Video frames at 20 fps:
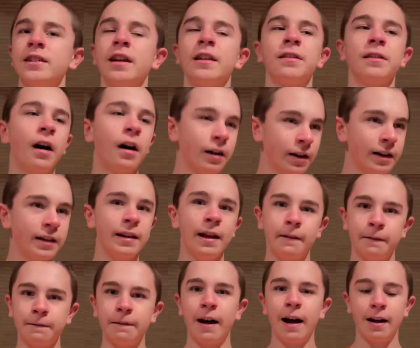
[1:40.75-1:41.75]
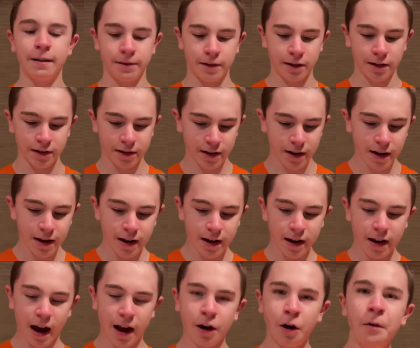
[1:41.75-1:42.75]
I thought he'd get 5 years.
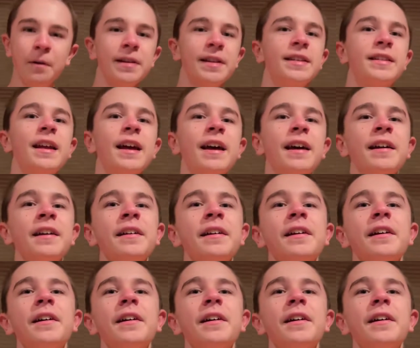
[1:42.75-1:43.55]
I always say